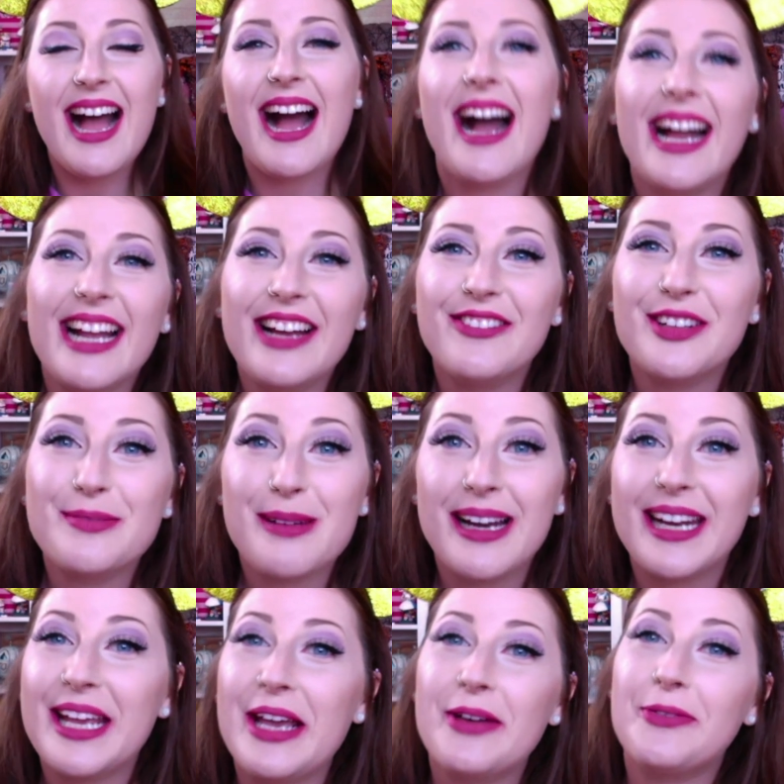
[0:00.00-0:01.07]
Hi
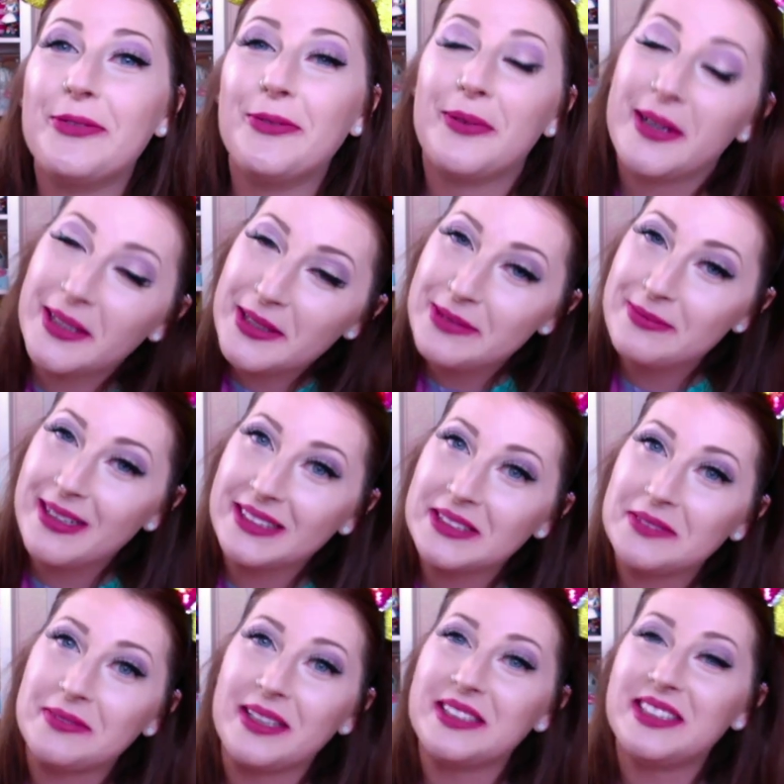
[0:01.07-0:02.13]
everybody and welcome back
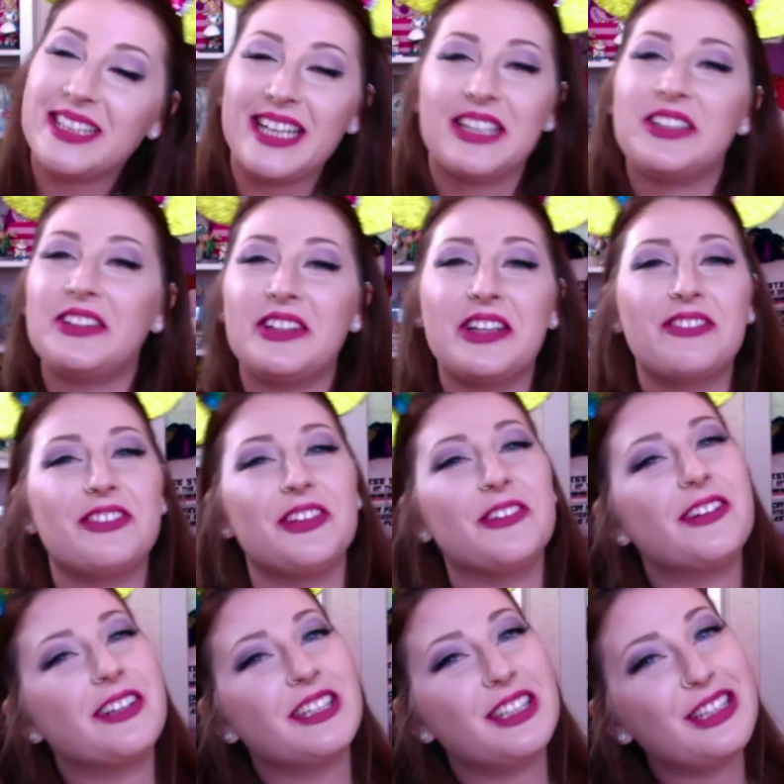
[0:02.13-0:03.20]
to my channel. If you
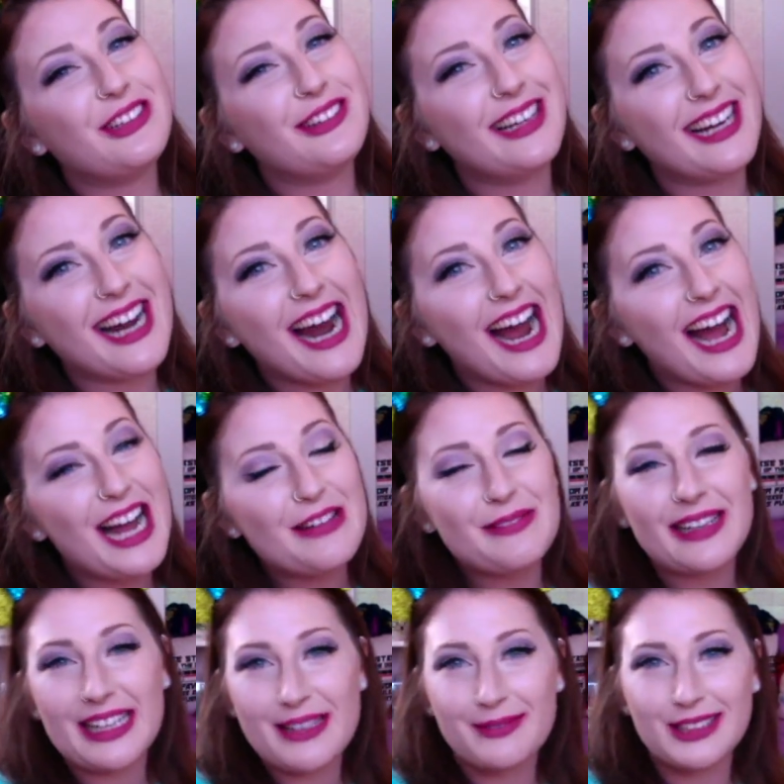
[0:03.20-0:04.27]
are new here, hi,
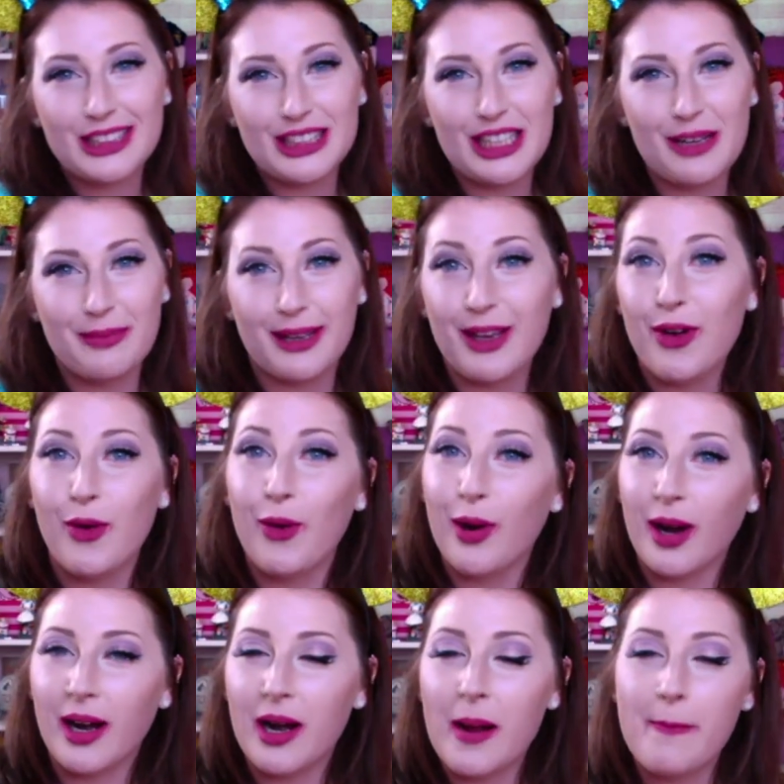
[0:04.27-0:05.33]
my name is Shelby
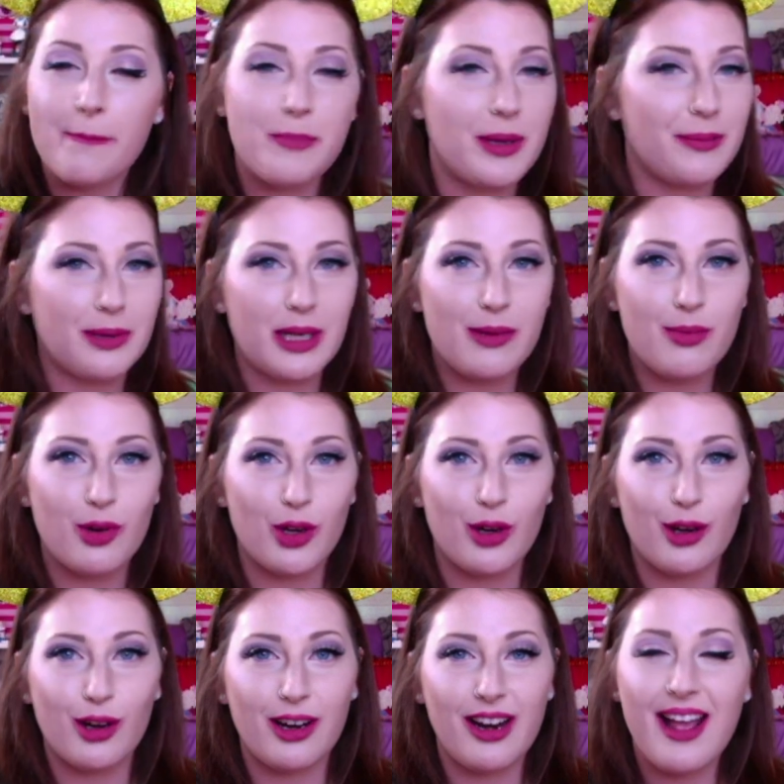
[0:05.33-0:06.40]
or Bibbidi
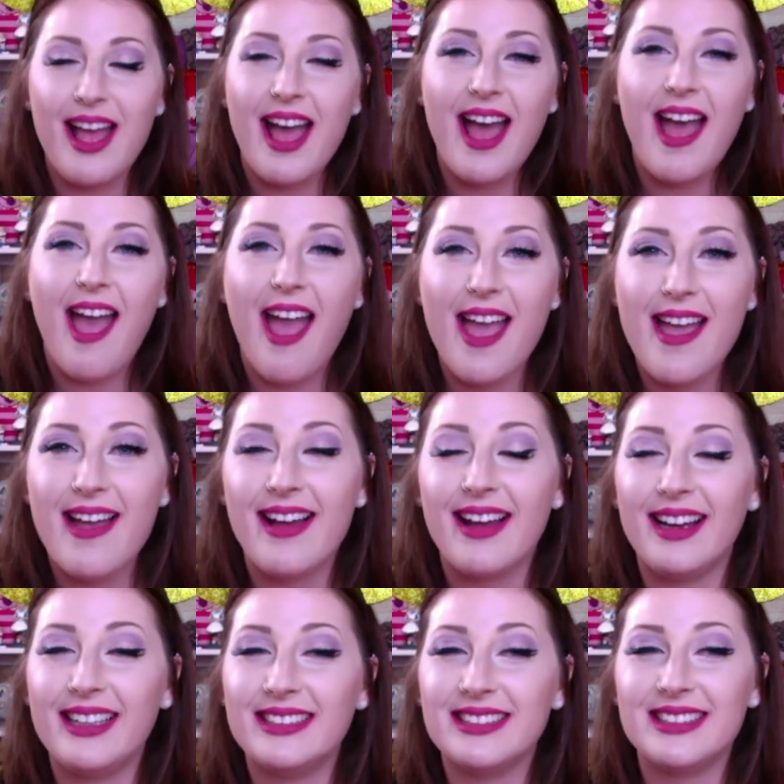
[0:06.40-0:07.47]
Bruner.
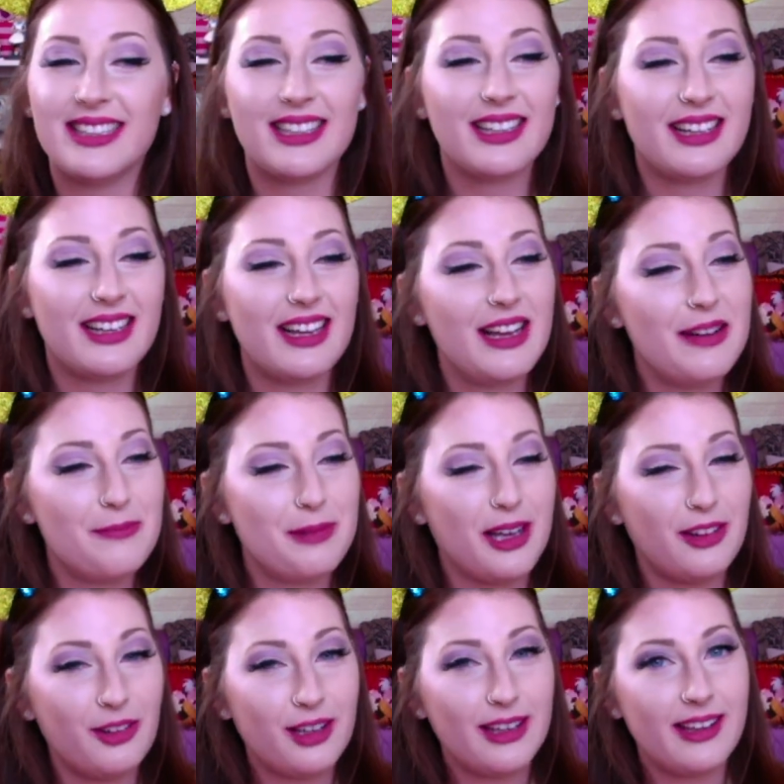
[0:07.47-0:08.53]
And
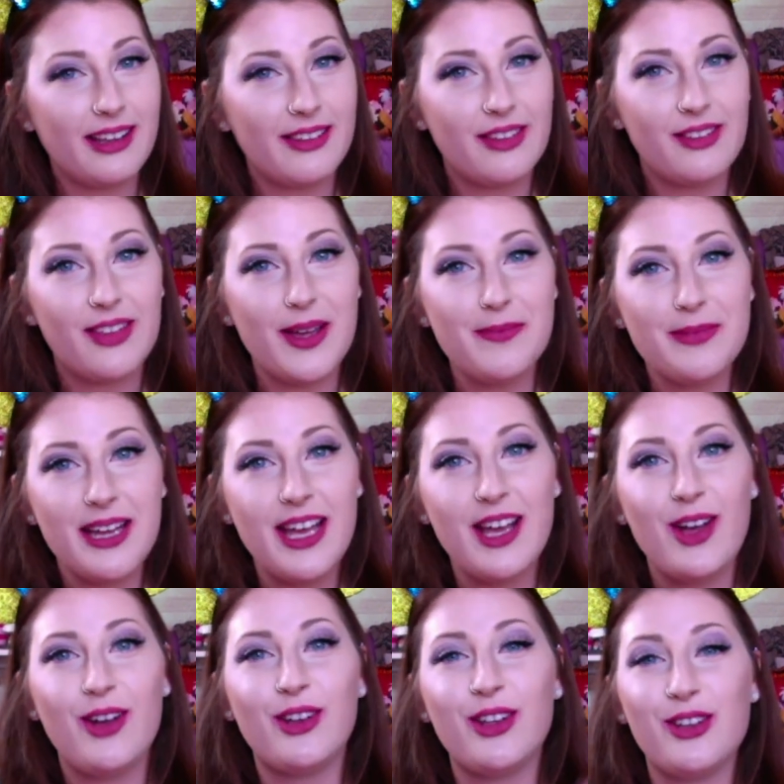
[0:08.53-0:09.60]
by looking at the
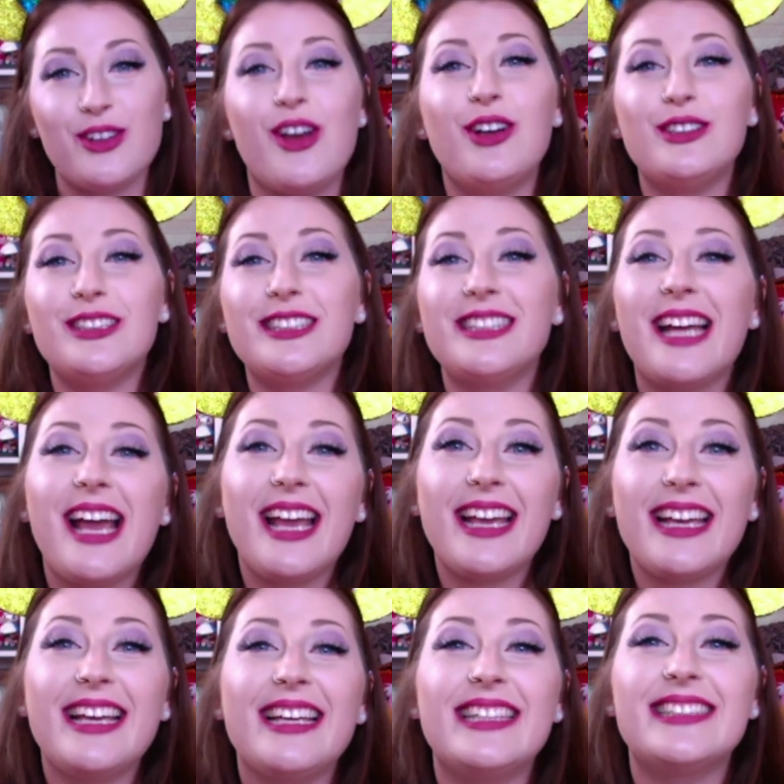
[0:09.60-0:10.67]
thumbnail, you know
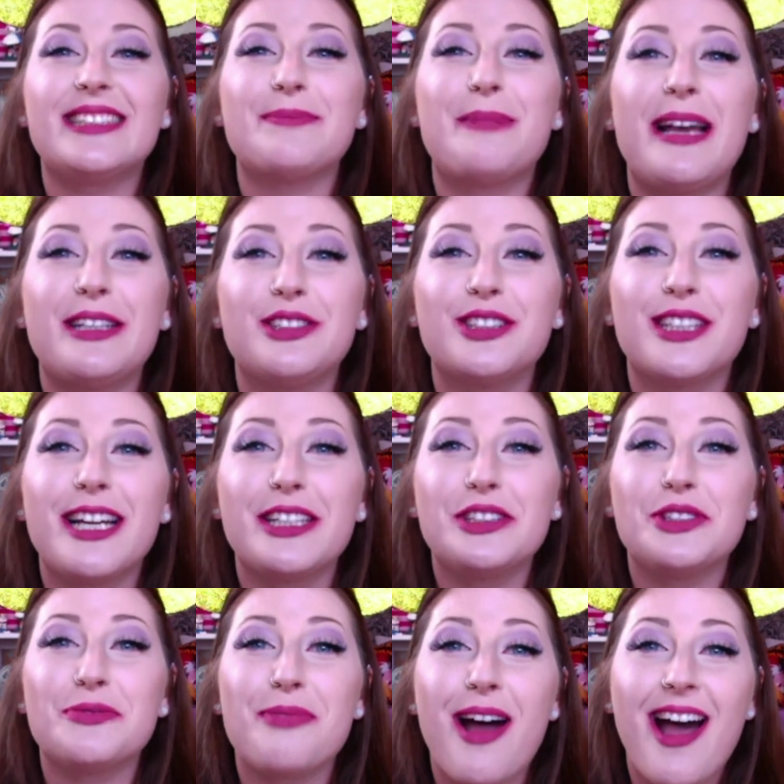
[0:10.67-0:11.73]
today is a Magic
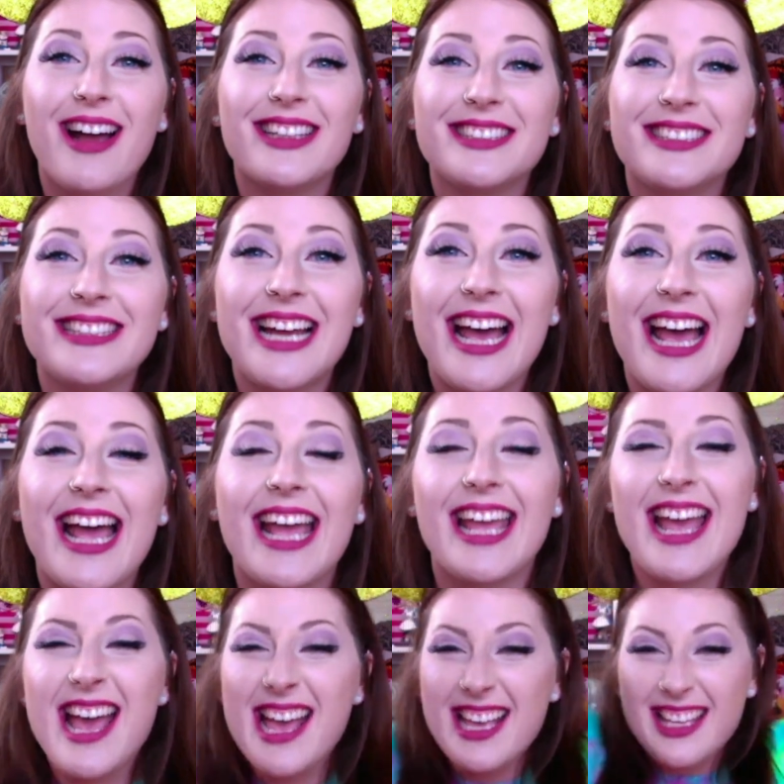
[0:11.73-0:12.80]
Extra Box
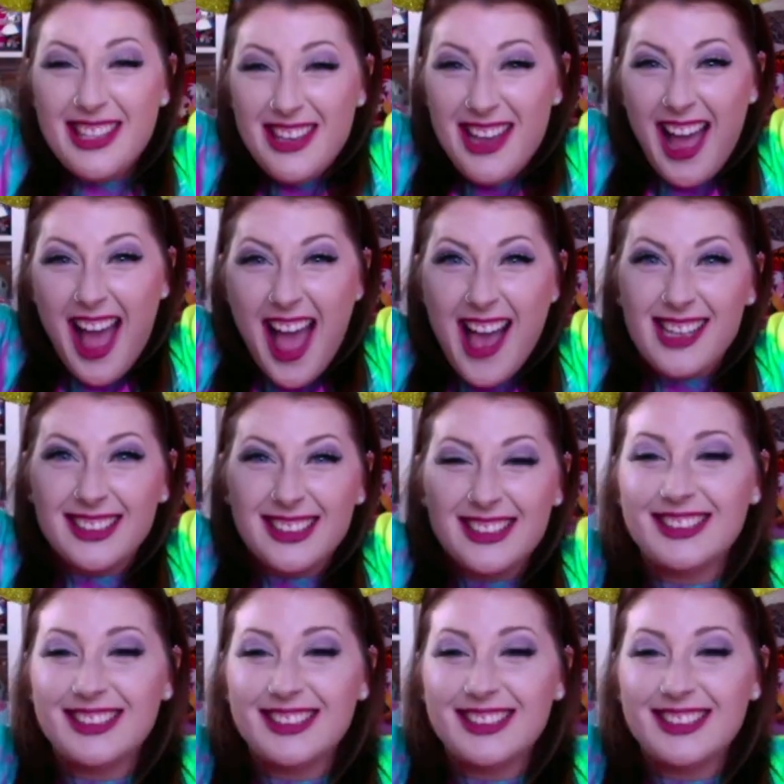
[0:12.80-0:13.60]
Day. Yes!